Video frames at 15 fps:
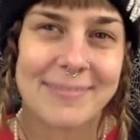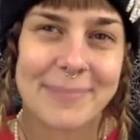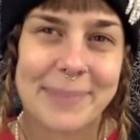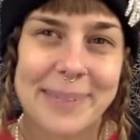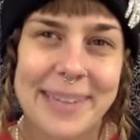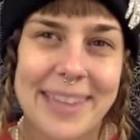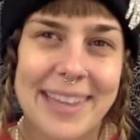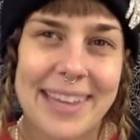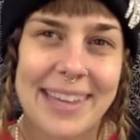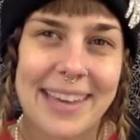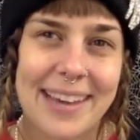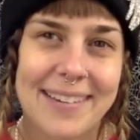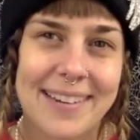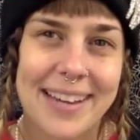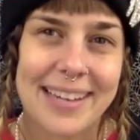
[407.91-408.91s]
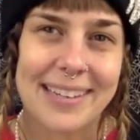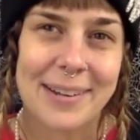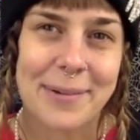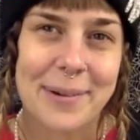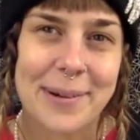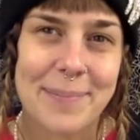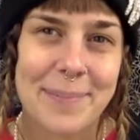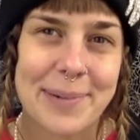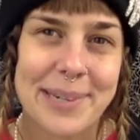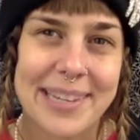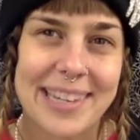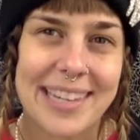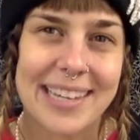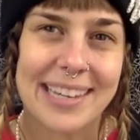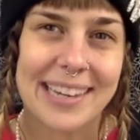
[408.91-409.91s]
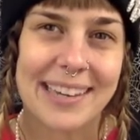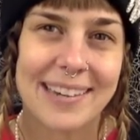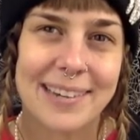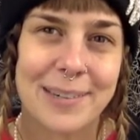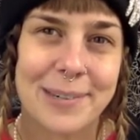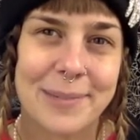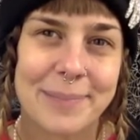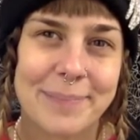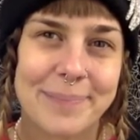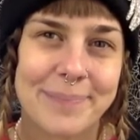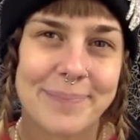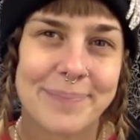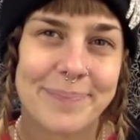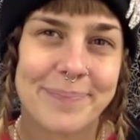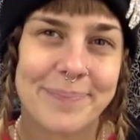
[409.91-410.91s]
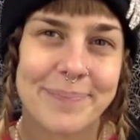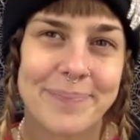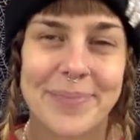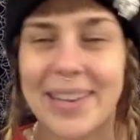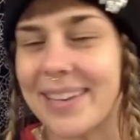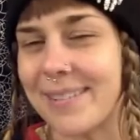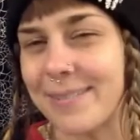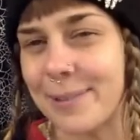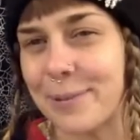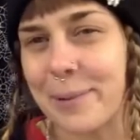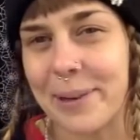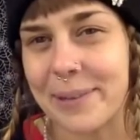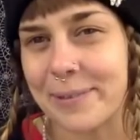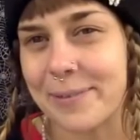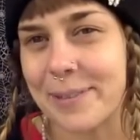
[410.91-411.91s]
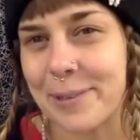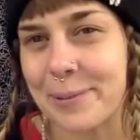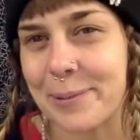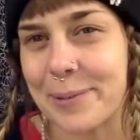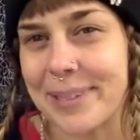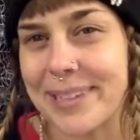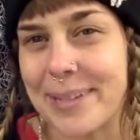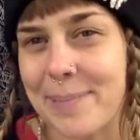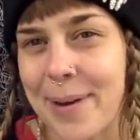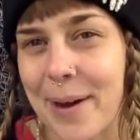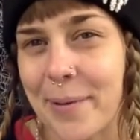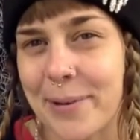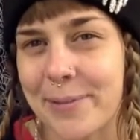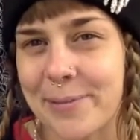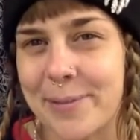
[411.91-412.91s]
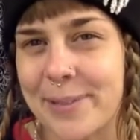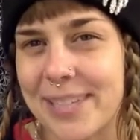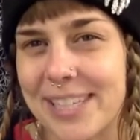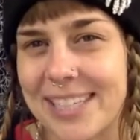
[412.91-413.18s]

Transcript: Breathing out, I know I'm breathing out. And if you want to feel really powerful,